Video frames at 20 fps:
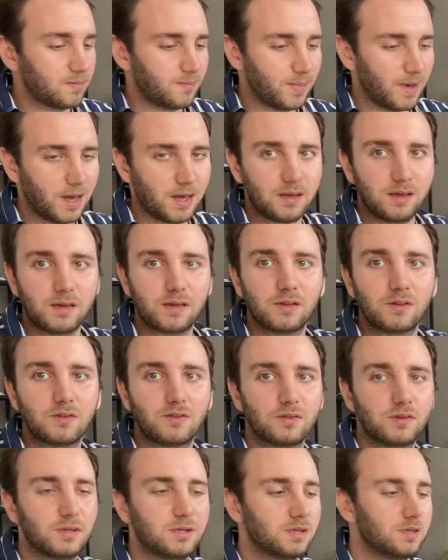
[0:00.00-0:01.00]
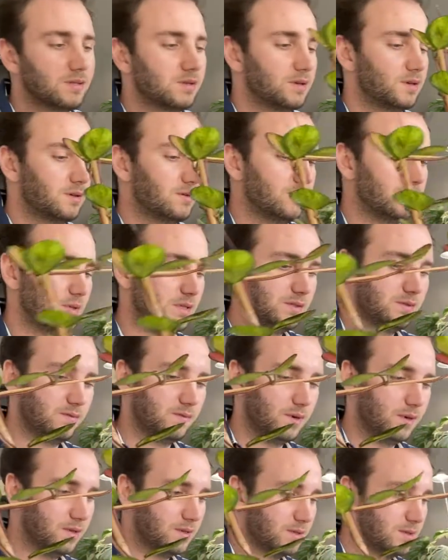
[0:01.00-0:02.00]
pack included, which
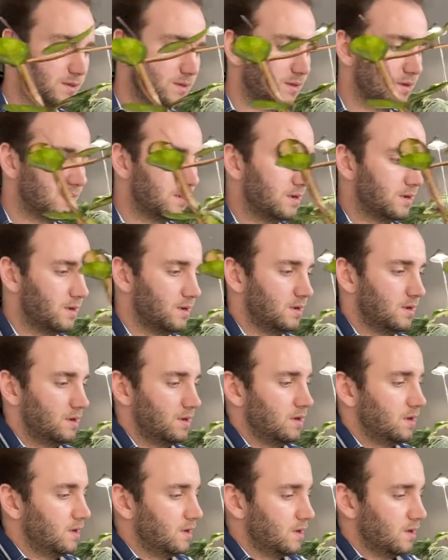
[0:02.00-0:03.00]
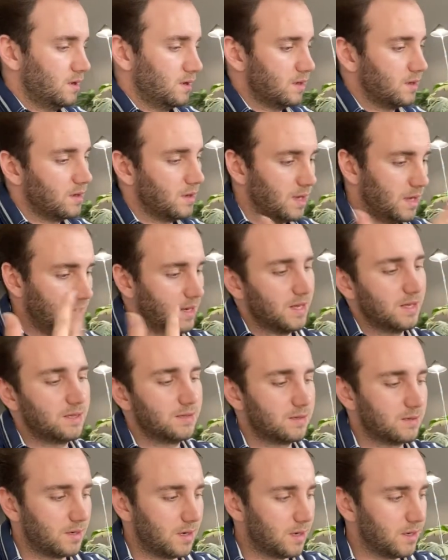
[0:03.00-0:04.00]
was an
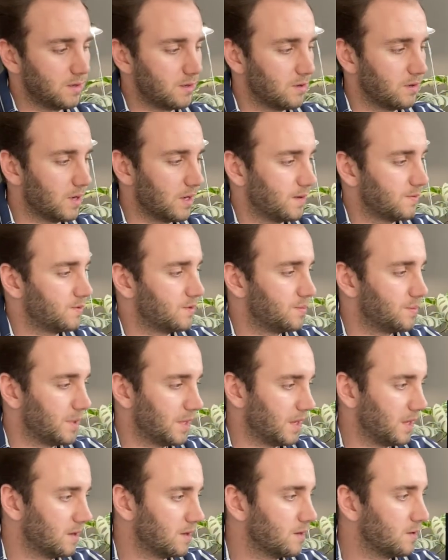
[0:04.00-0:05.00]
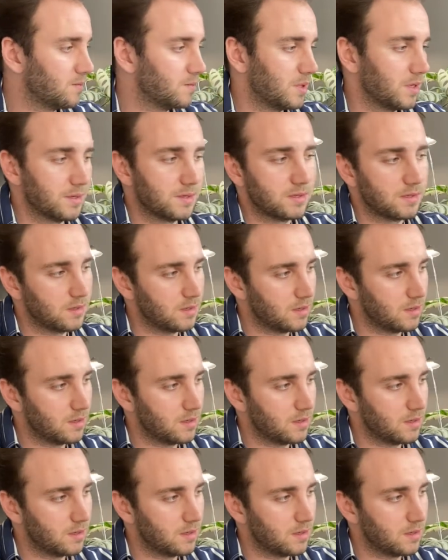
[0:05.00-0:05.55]
extra you have to pay, but